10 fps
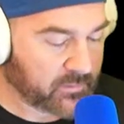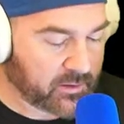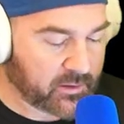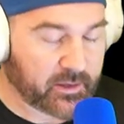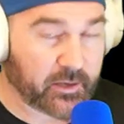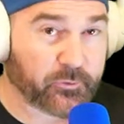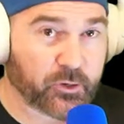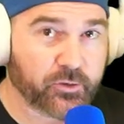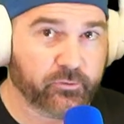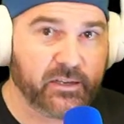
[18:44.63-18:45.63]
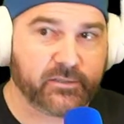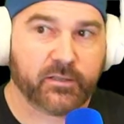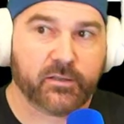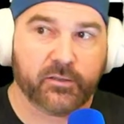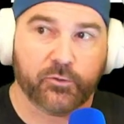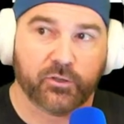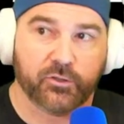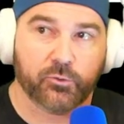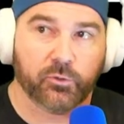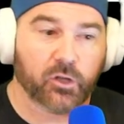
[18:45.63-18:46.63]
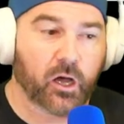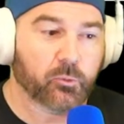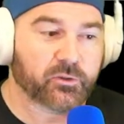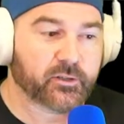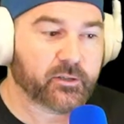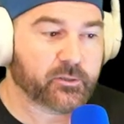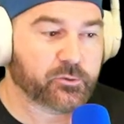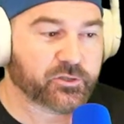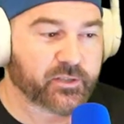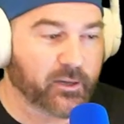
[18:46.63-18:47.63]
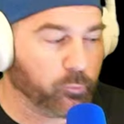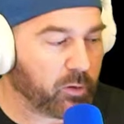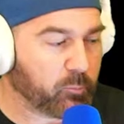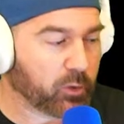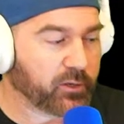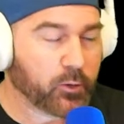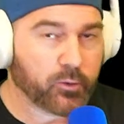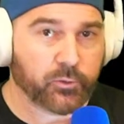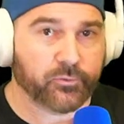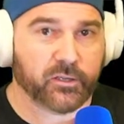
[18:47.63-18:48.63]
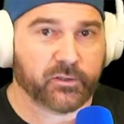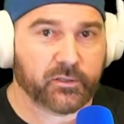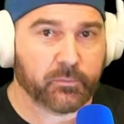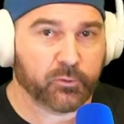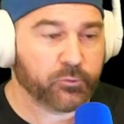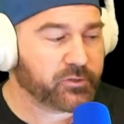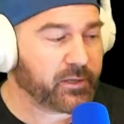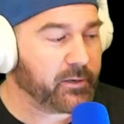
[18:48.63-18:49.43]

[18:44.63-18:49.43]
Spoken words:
And for good reason. You can do a lot with it. You just add one more note and you've got the blues scale.